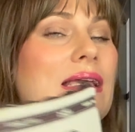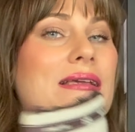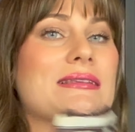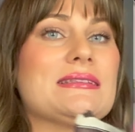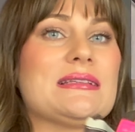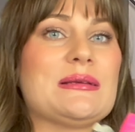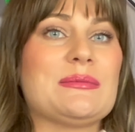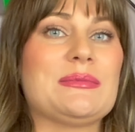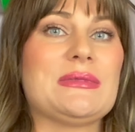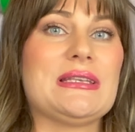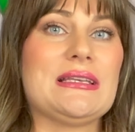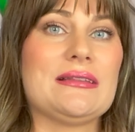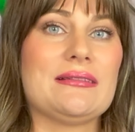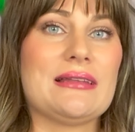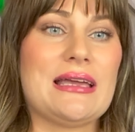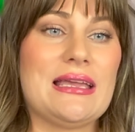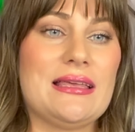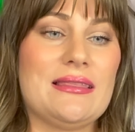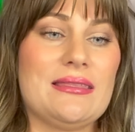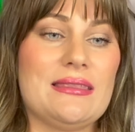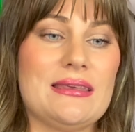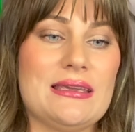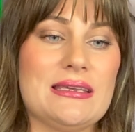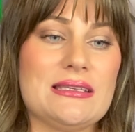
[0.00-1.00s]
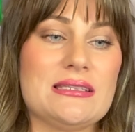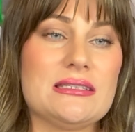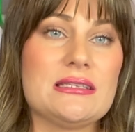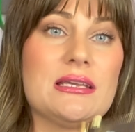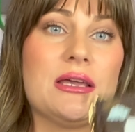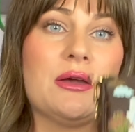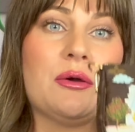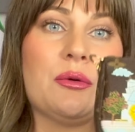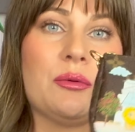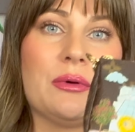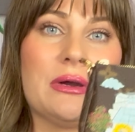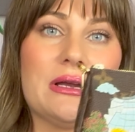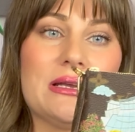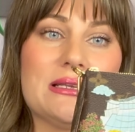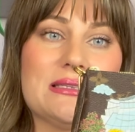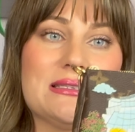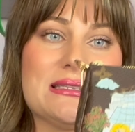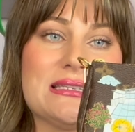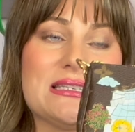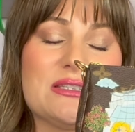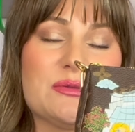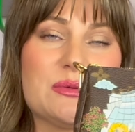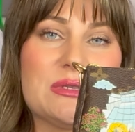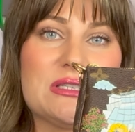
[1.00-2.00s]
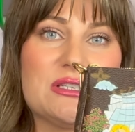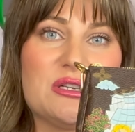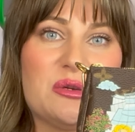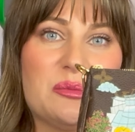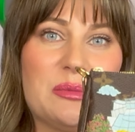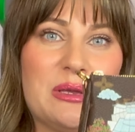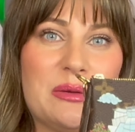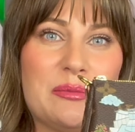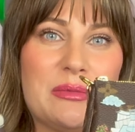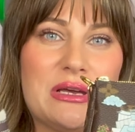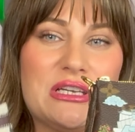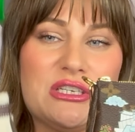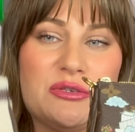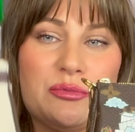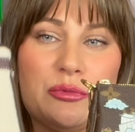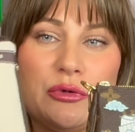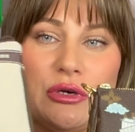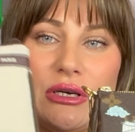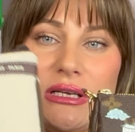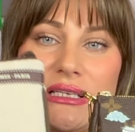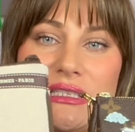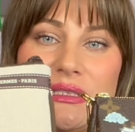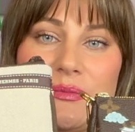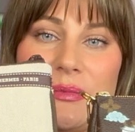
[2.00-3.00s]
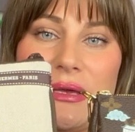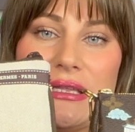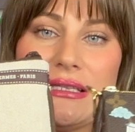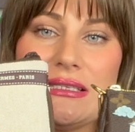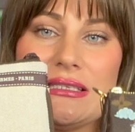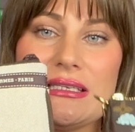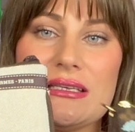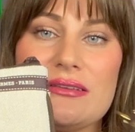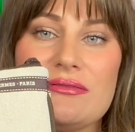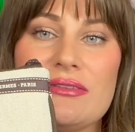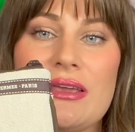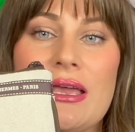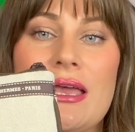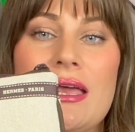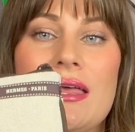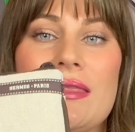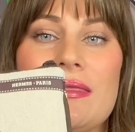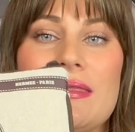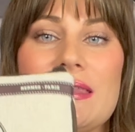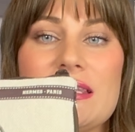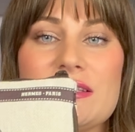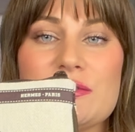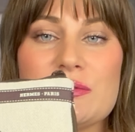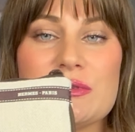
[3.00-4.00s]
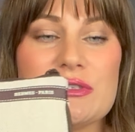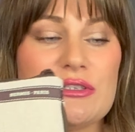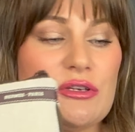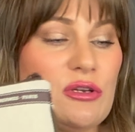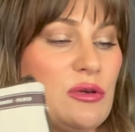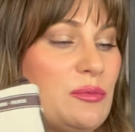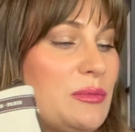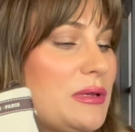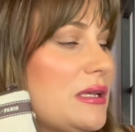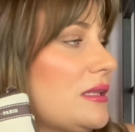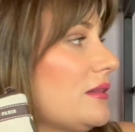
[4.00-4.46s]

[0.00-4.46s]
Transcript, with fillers: something like this. Whereas this one's going to be much more expensive. This one's going to be a